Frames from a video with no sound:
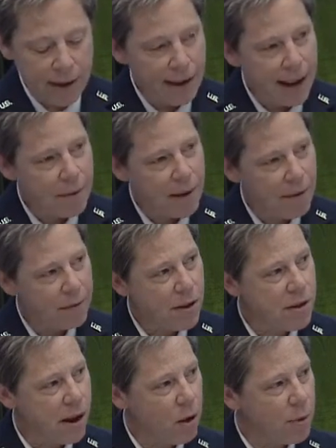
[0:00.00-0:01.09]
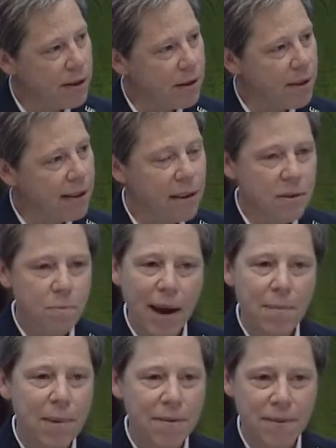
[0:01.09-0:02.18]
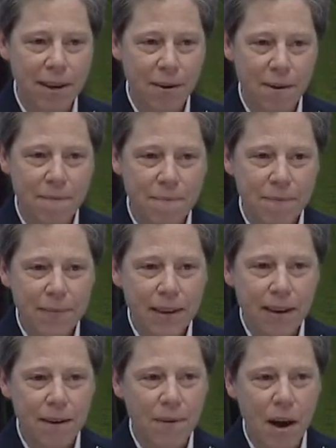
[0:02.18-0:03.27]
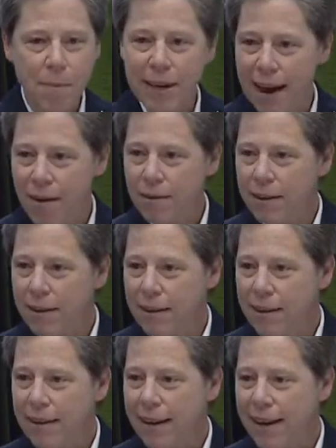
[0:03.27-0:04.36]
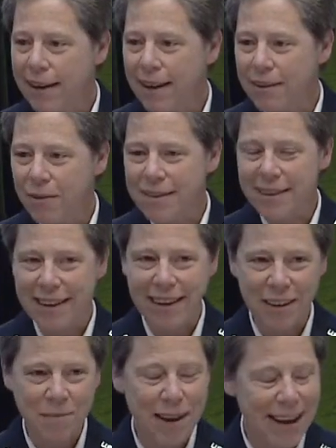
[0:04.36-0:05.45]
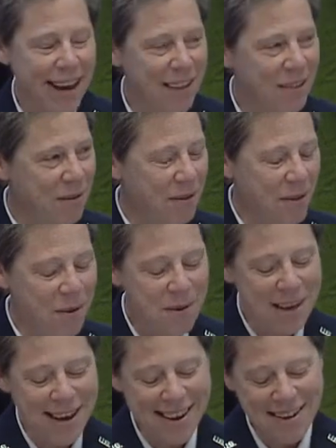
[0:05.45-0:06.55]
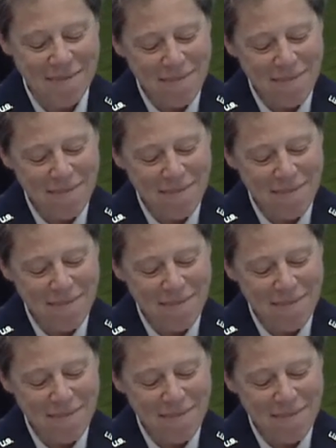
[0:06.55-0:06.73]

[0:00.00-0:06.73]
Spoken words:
And I have to share with you that despite my fear of coming out, and Tracy held my hand through the whole thing,